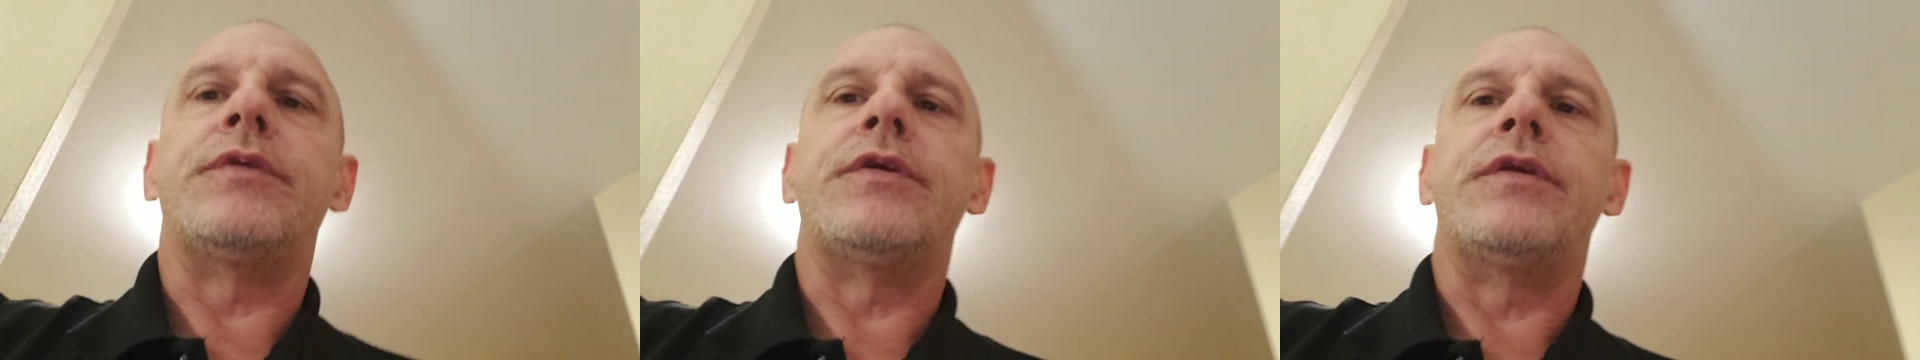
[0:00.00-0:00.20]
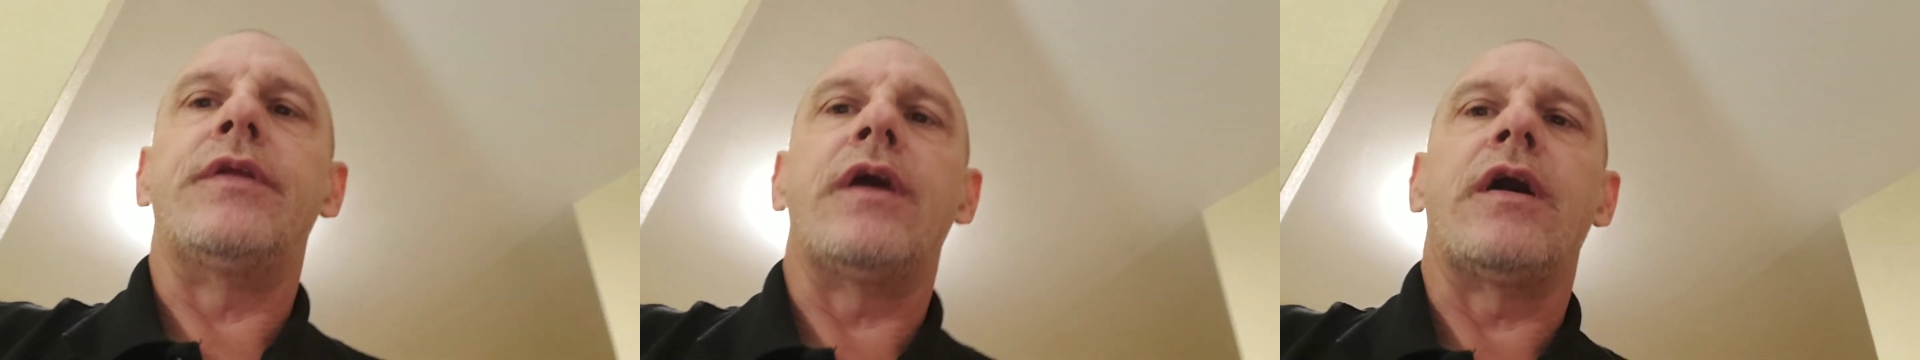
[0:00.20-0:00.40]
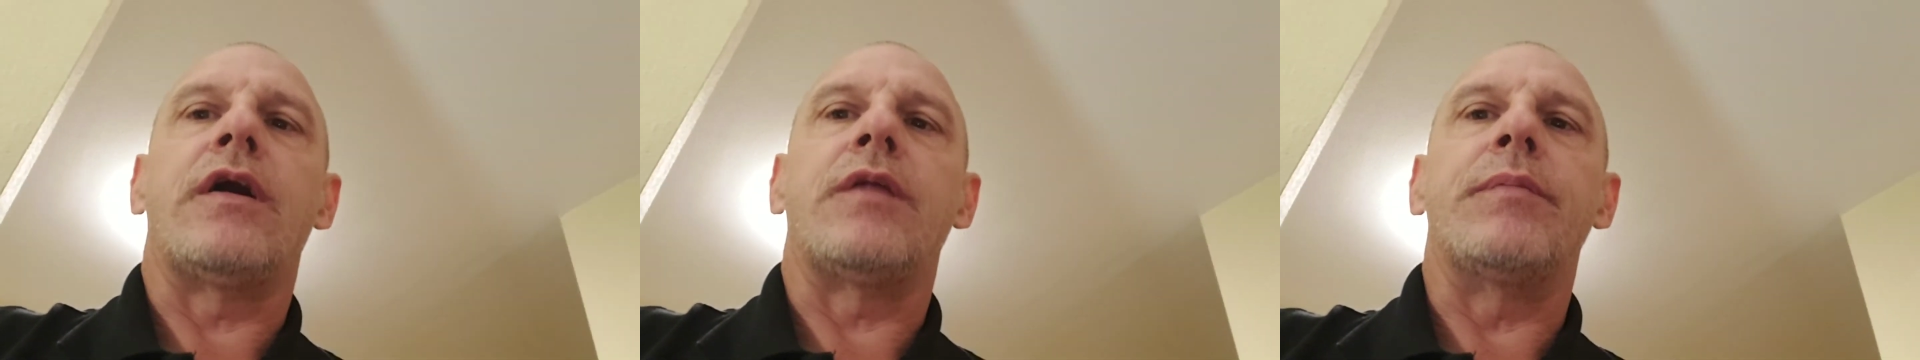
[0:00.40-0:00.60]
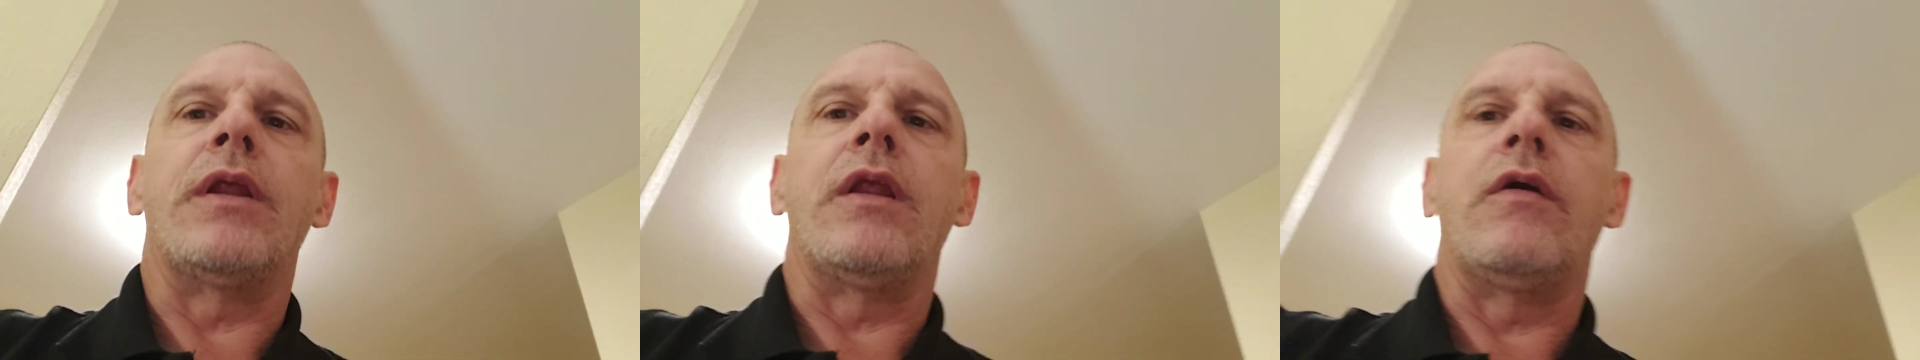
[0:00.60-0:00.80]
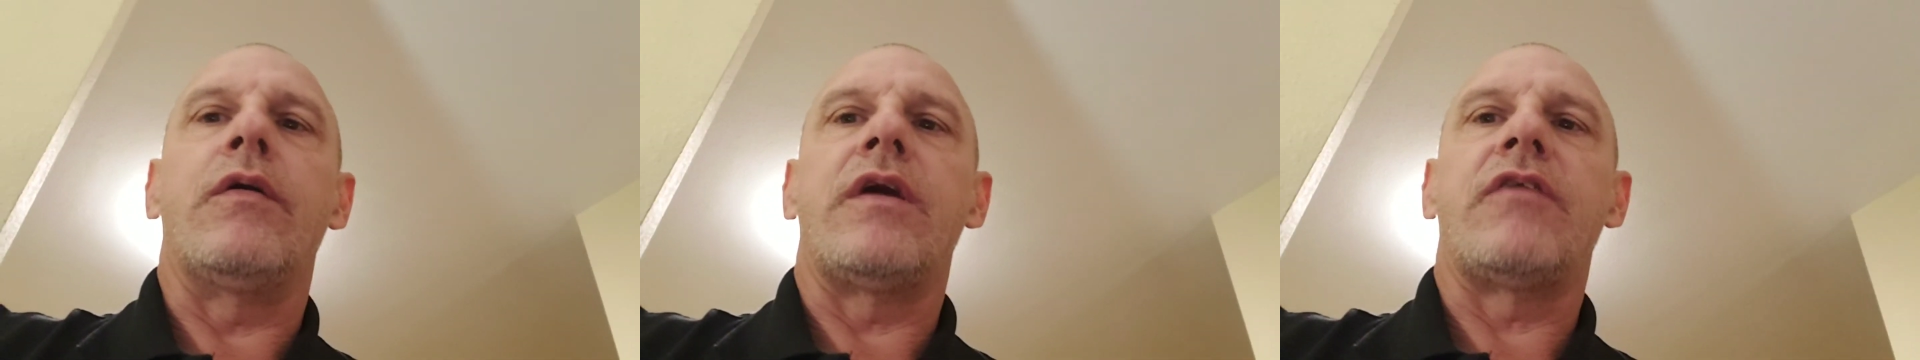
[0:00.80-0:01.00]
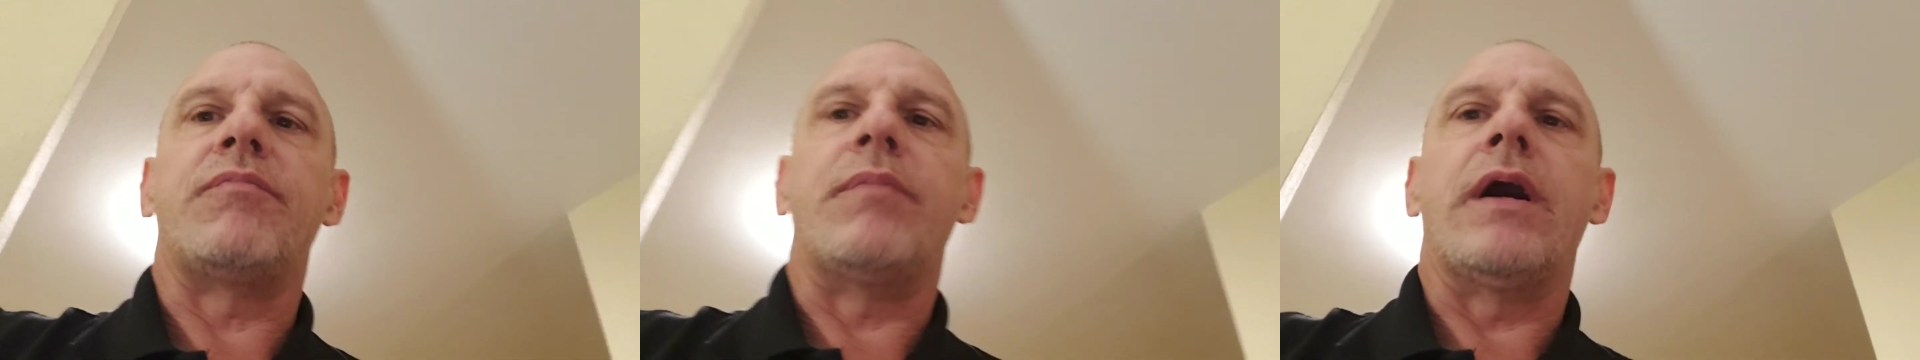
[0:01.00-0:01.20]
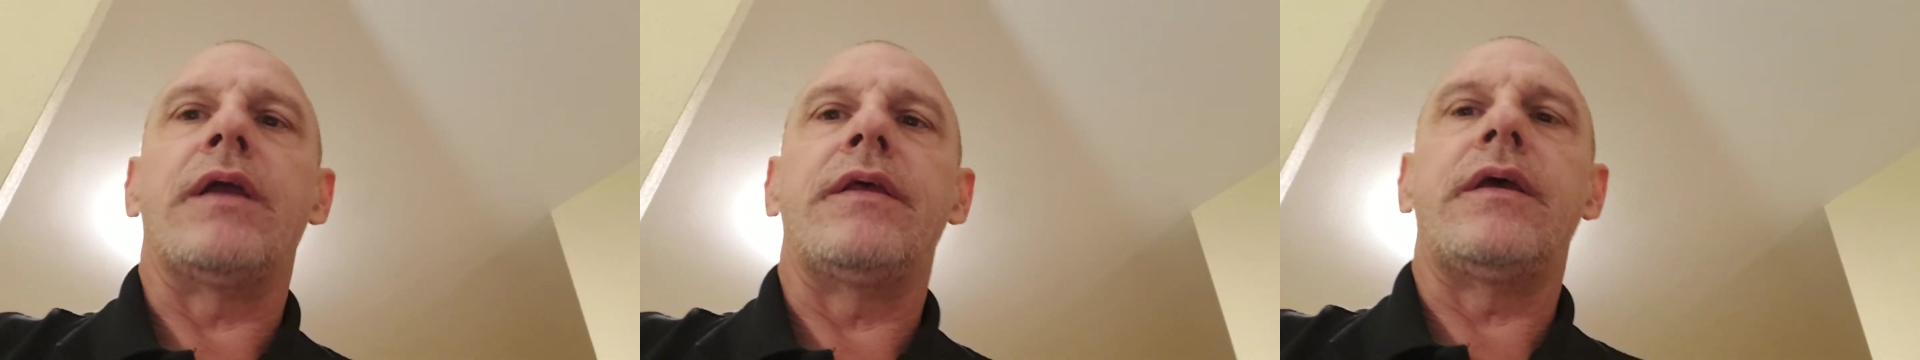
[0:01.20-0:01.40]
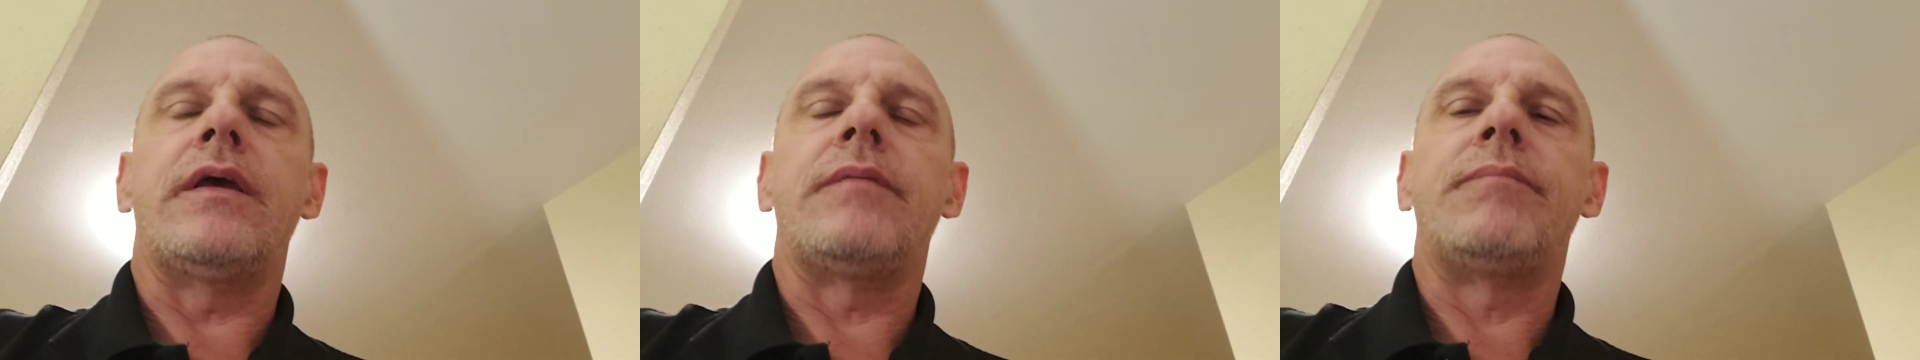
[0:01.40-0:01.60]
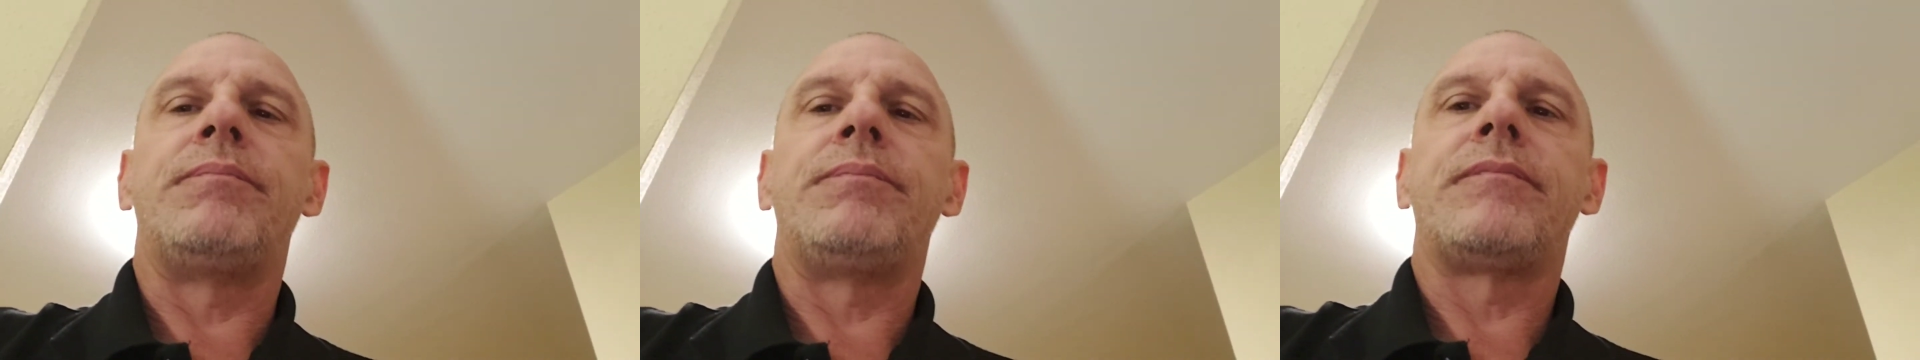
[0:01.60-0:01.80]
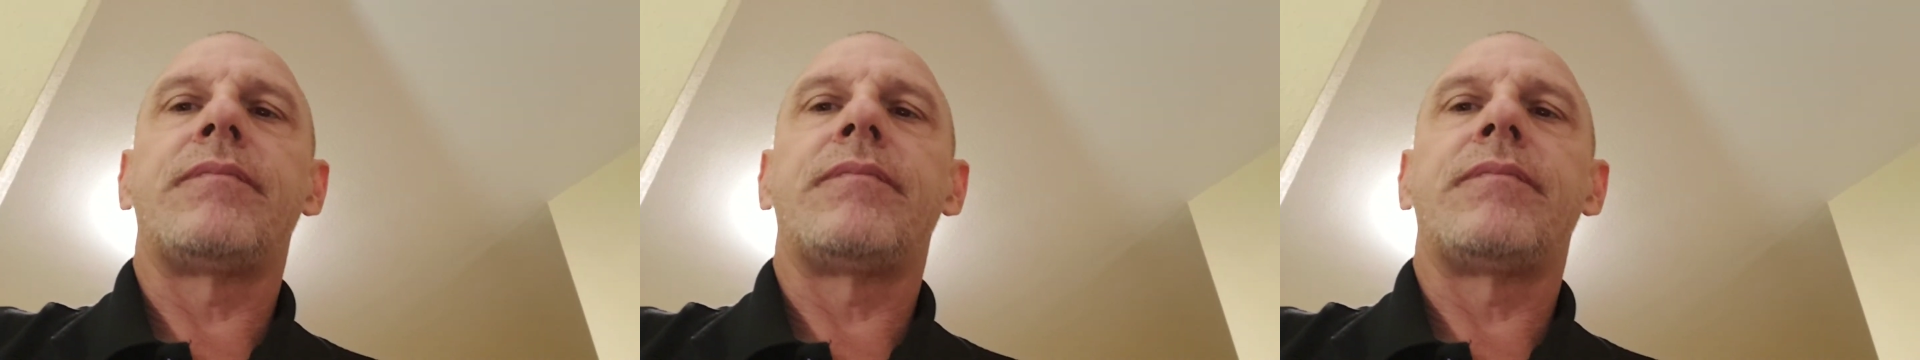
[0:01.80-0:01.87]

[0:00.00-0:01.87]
they'll be low enough by then.